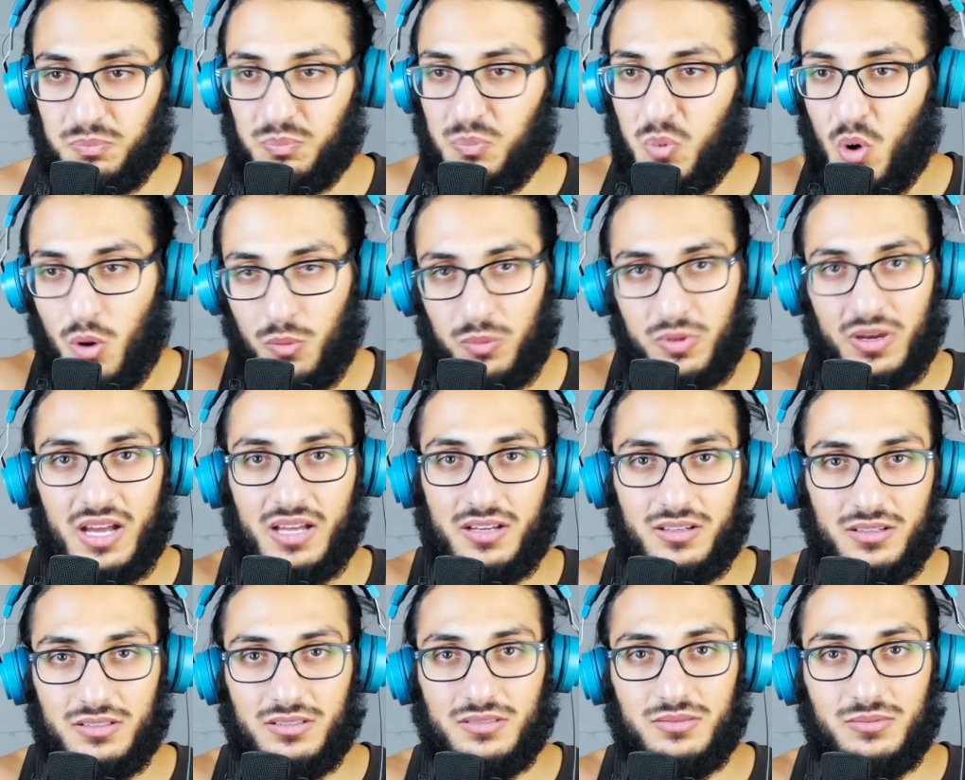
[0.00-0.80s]
pop
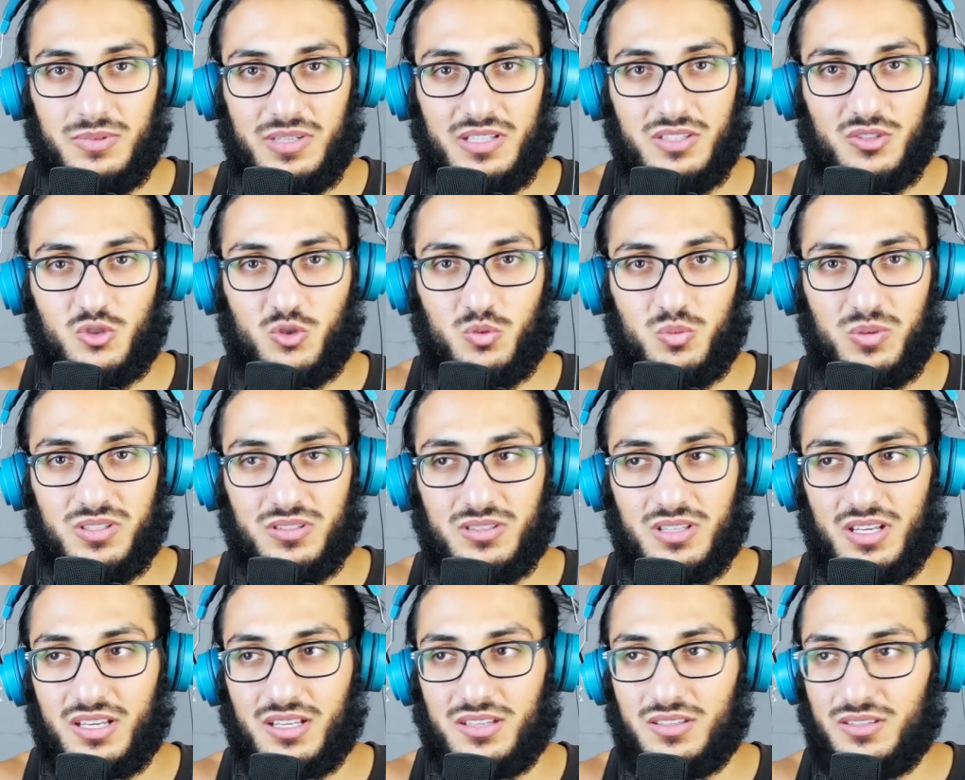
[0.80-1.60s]
kind of
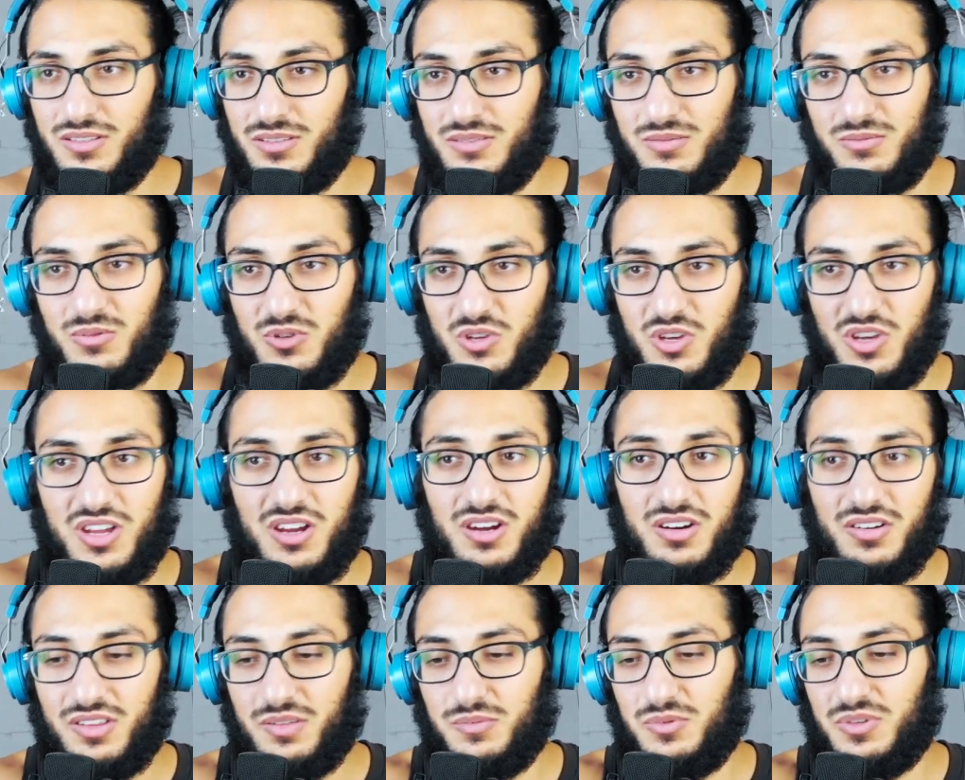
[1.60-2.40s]
instruments. Like you
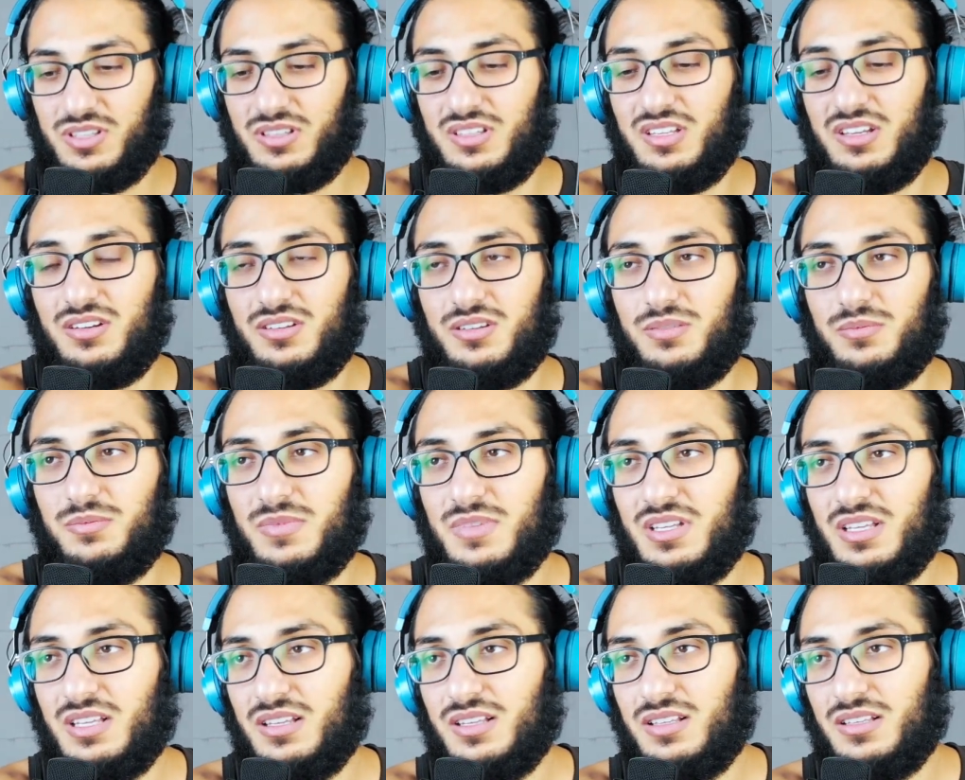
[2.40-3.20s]
hear them, you can hear them.
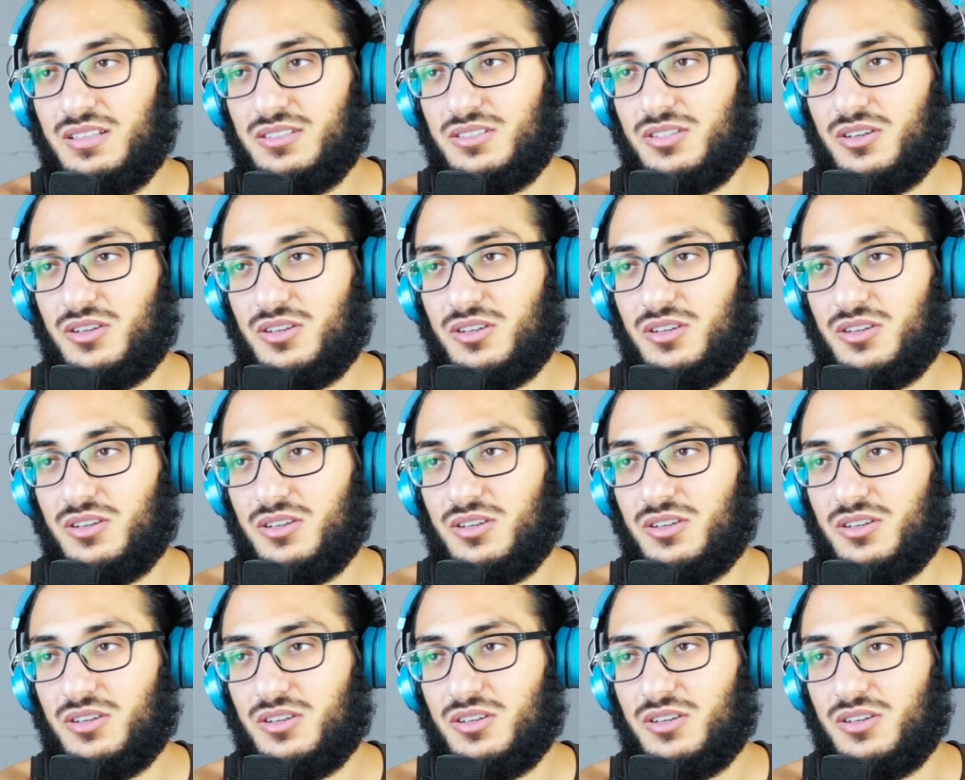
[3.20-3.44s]
Let's